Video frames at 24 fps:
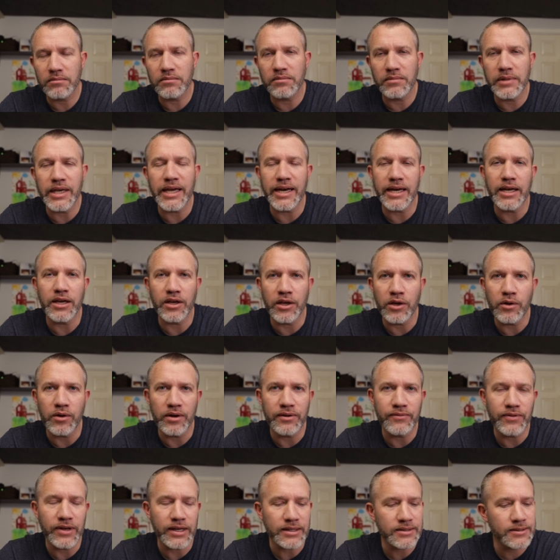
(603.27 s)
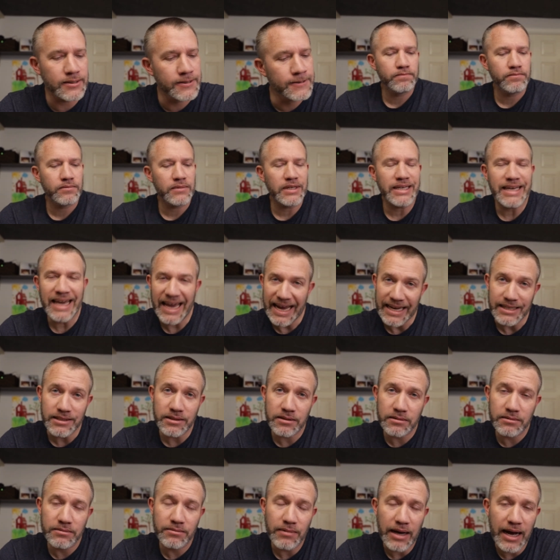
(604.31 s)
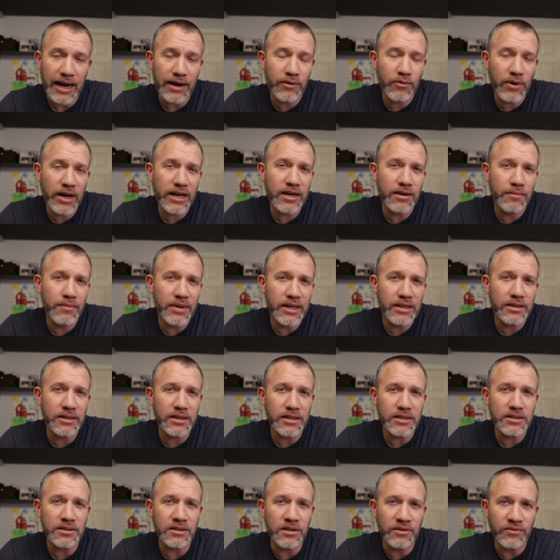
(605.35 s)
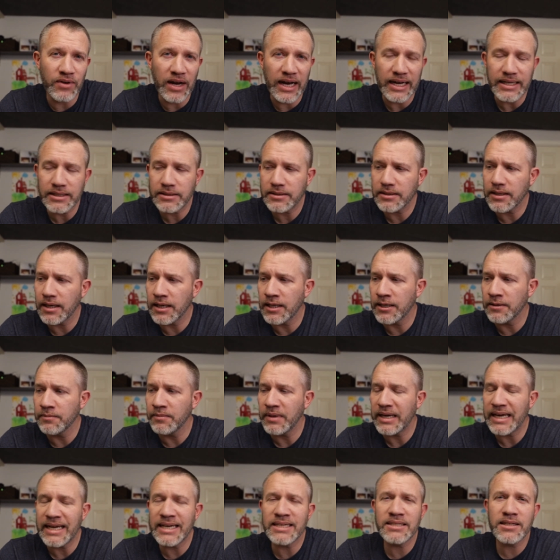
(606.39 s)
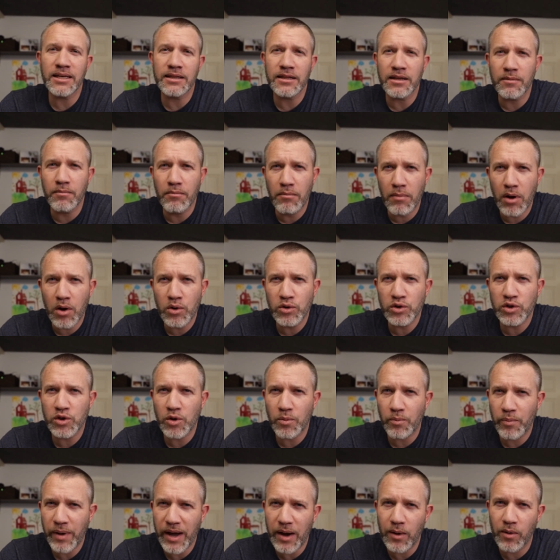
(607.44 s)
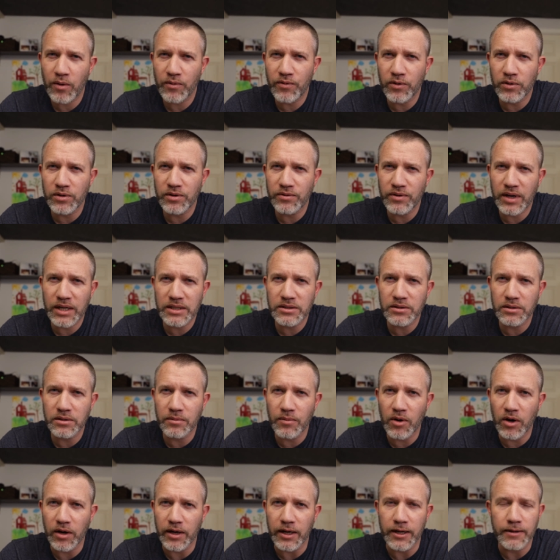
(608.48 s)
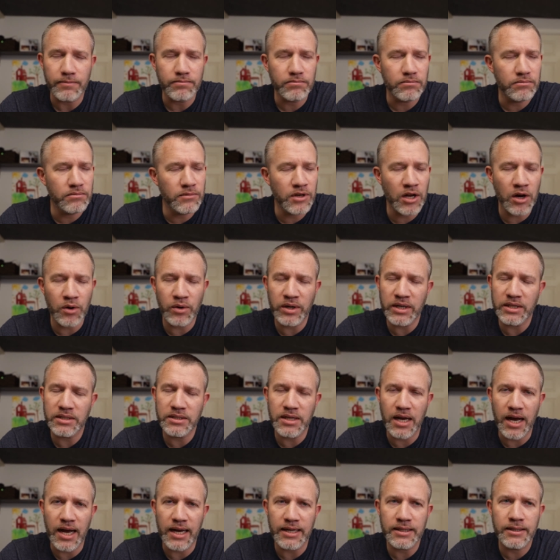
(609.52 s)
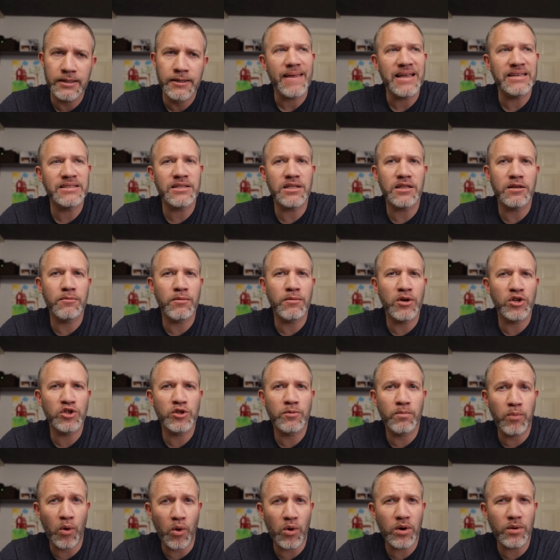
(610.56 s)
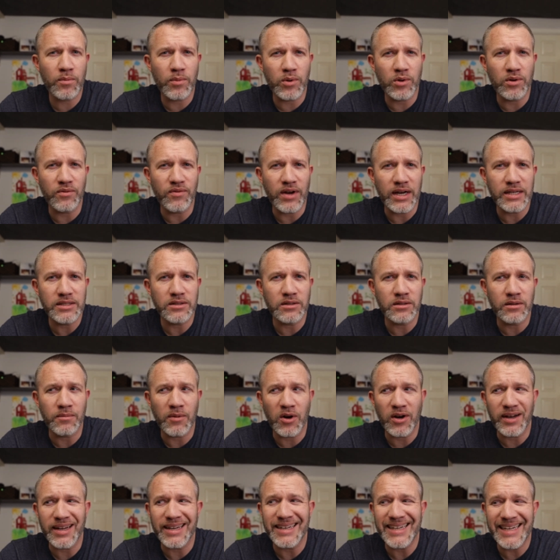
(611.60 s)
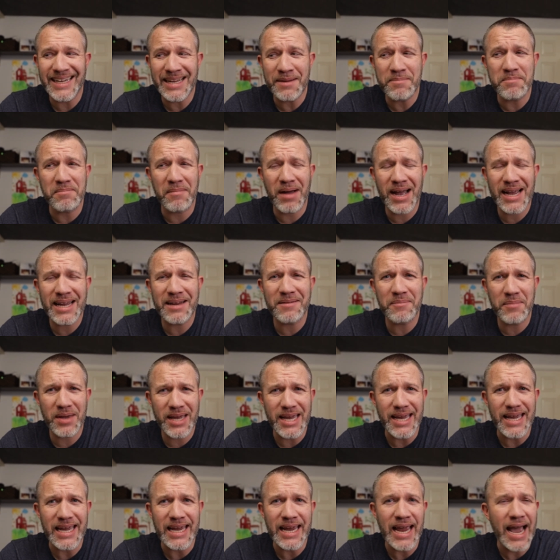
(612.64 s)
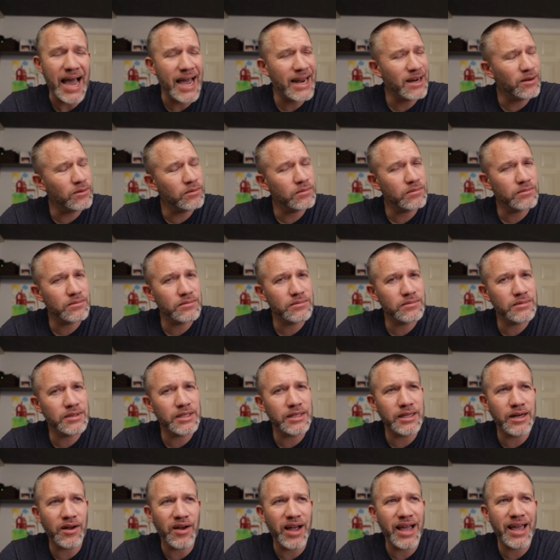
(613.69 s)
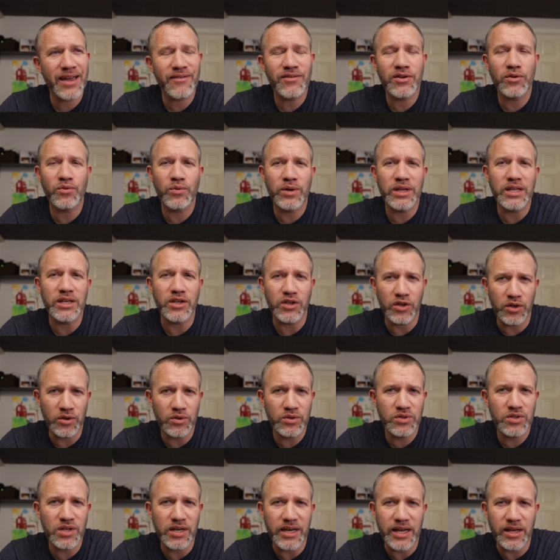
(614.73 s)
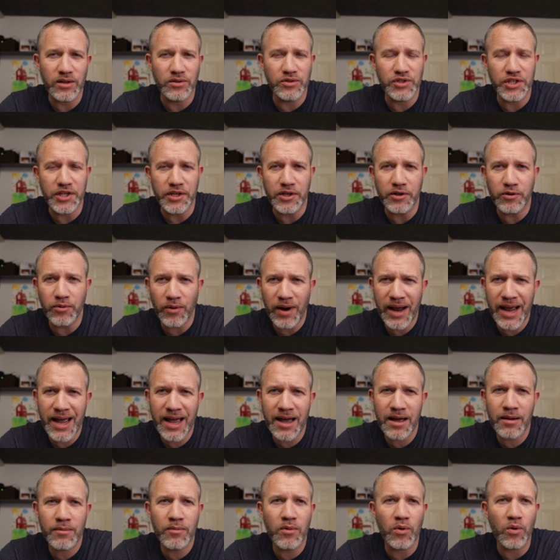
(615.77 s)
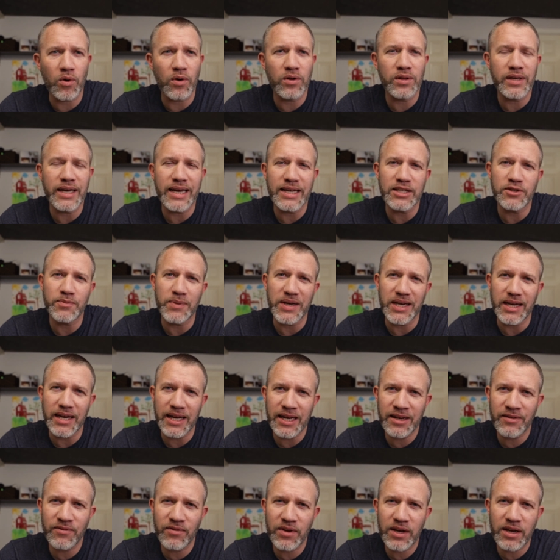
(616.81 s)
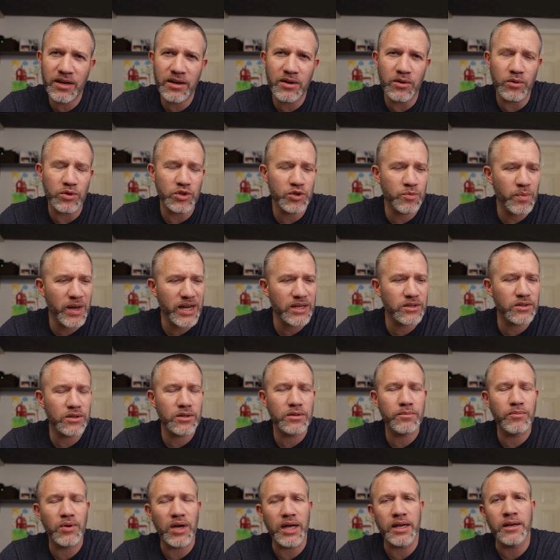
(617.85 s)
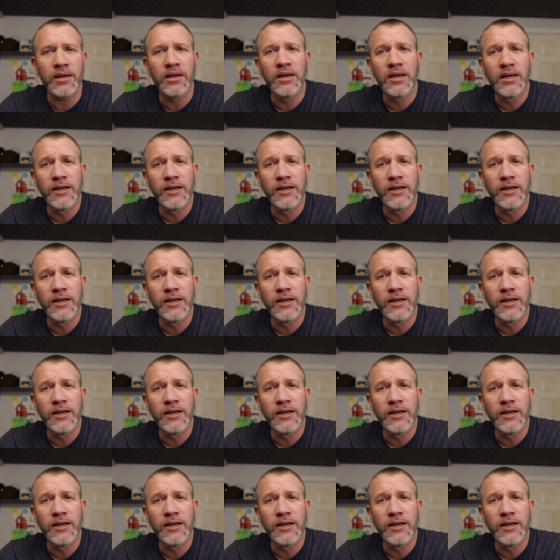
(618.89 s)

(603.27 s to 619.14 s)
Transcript: getting a unit fixed. Yes, I recommend this device. Is it the most powerful device on the market? No, it is not. Is it the most portable device on the market? It might be. I haven't really used an LG Gram or the HP Envy or Spectre, but